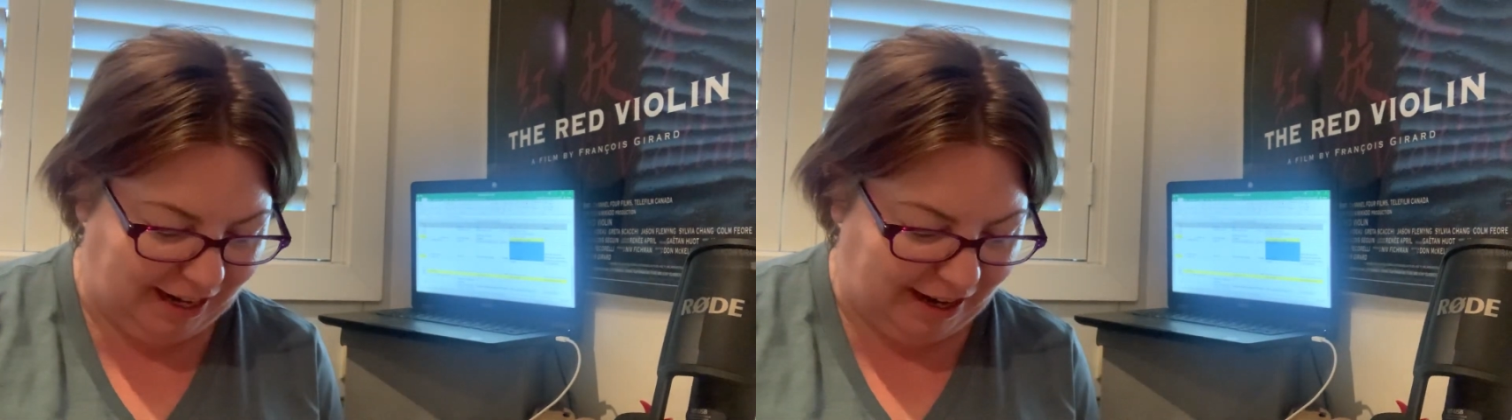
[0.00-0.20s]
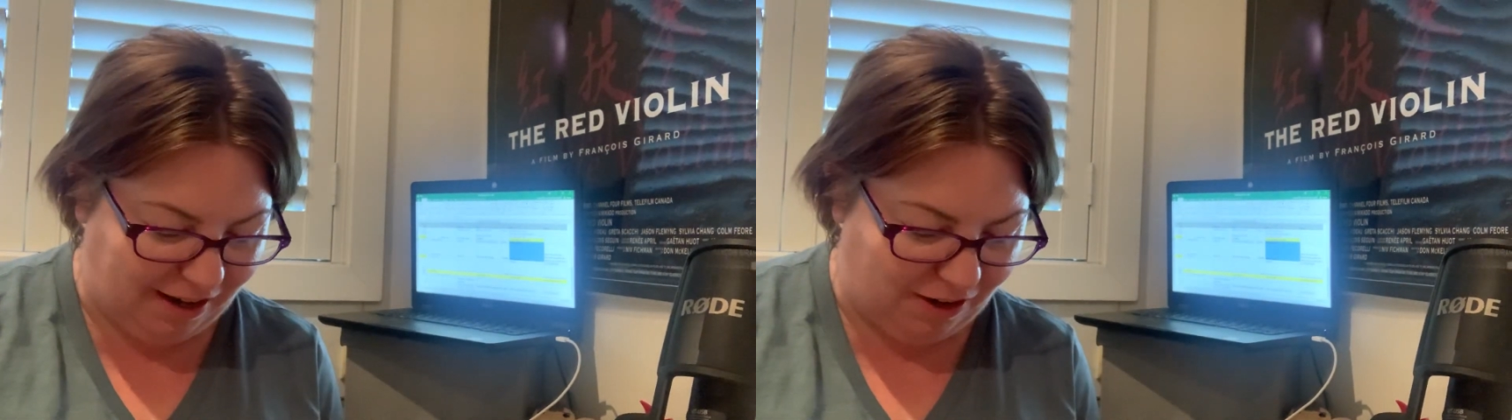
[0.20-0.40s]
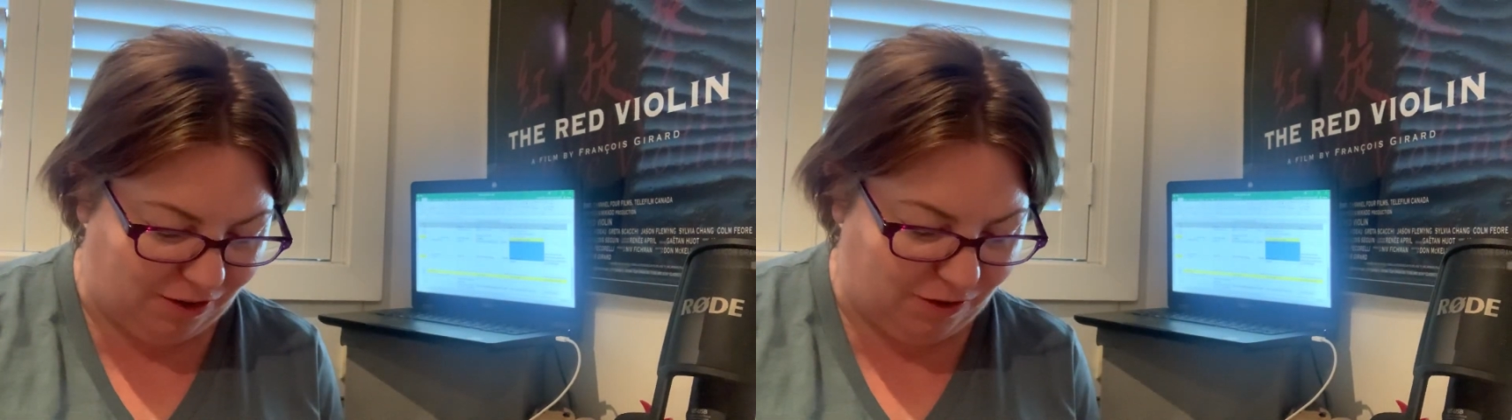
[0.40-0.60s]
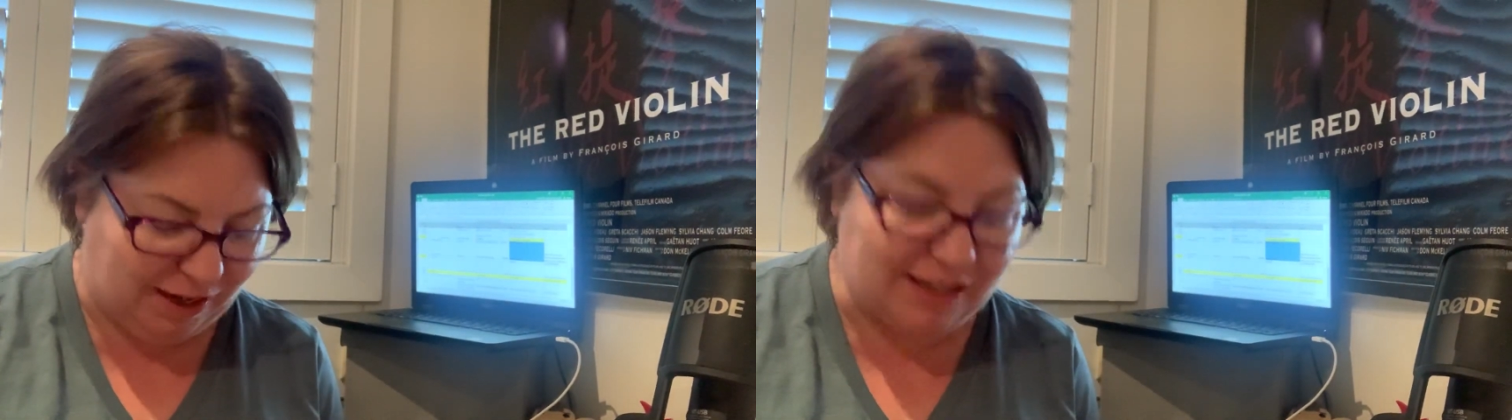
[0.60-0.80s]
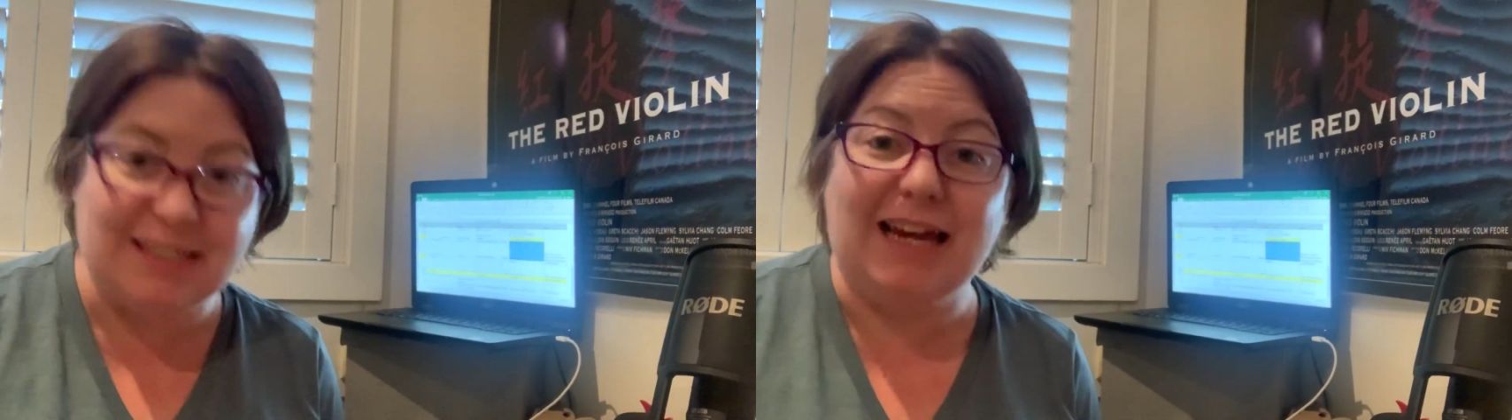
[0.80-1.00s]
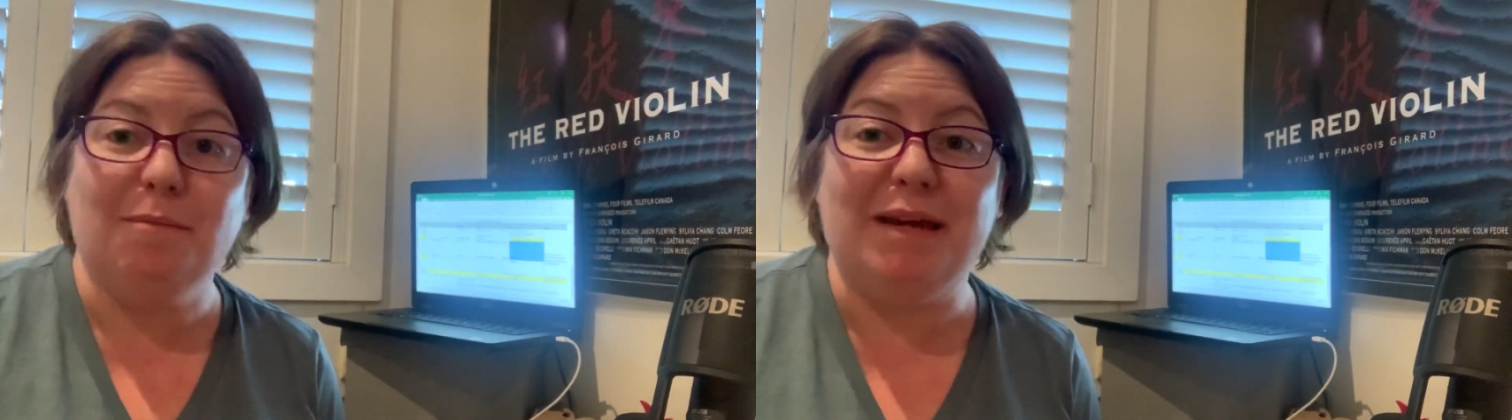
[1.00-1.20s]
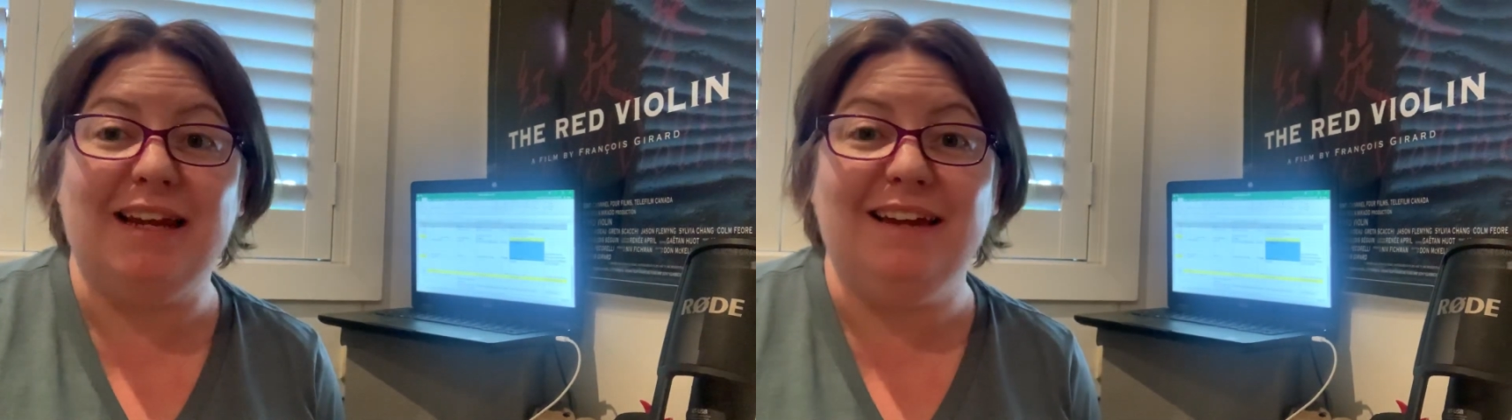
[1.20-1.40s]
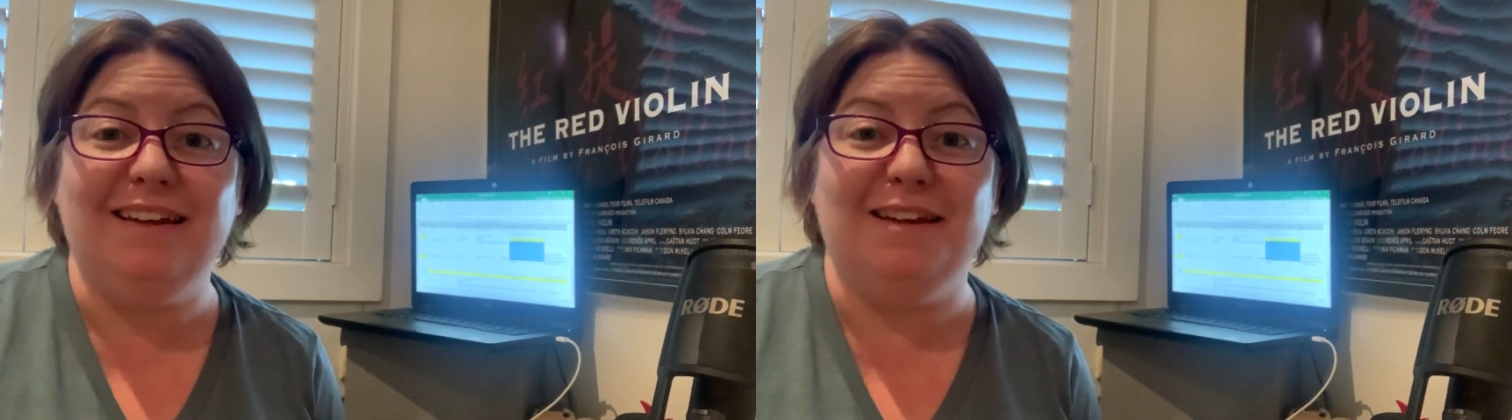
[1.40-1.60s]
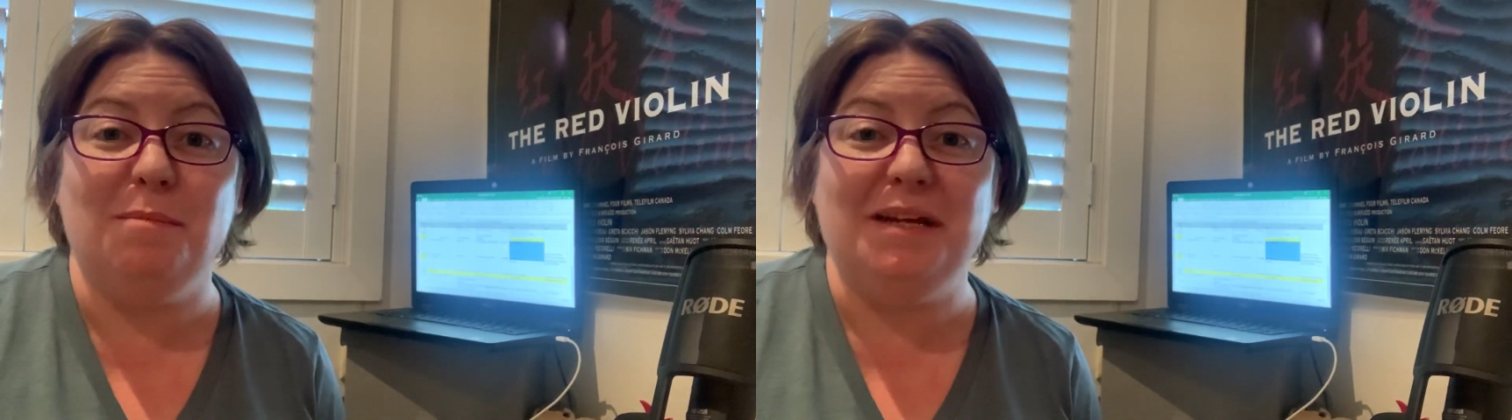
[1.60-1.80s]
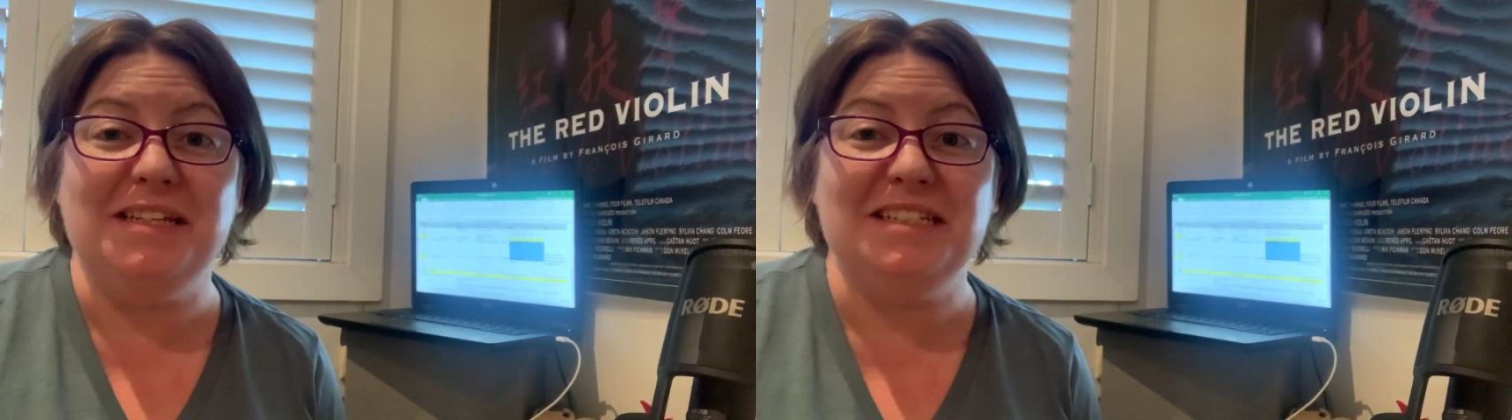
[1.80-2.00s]
our tech meeting in a
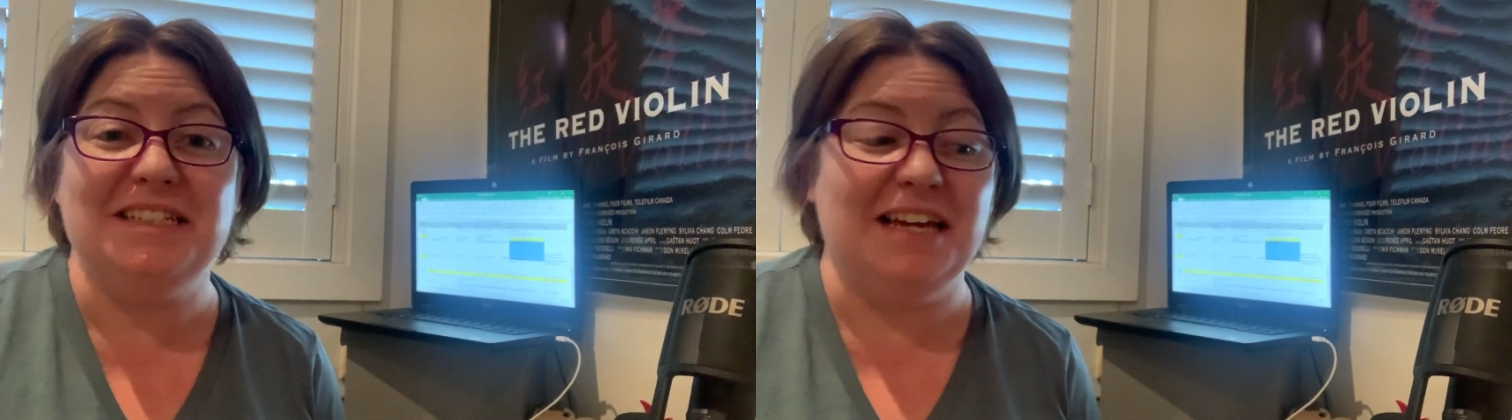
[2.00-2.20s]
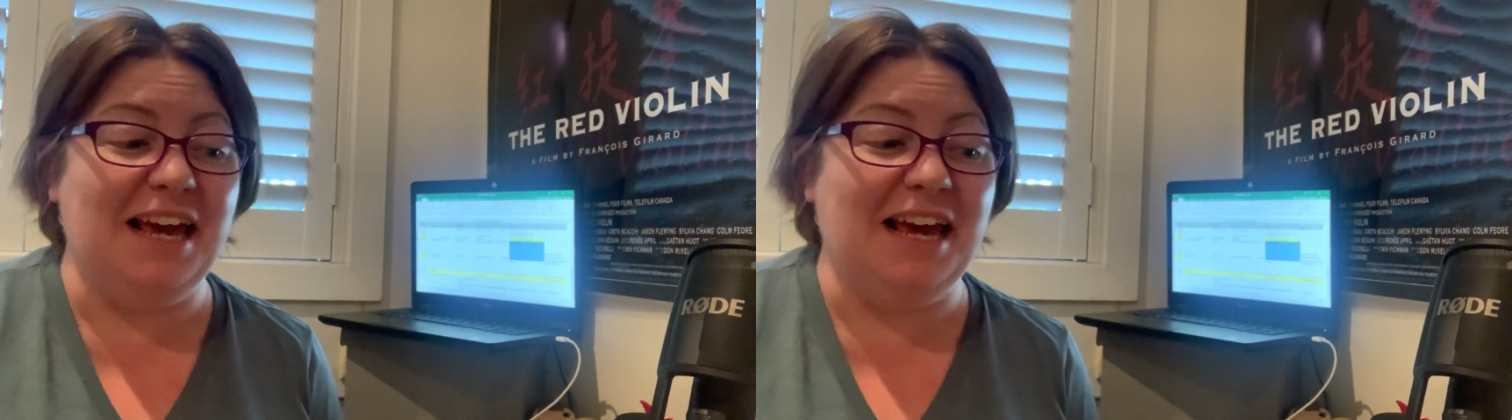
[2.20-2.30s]
minute.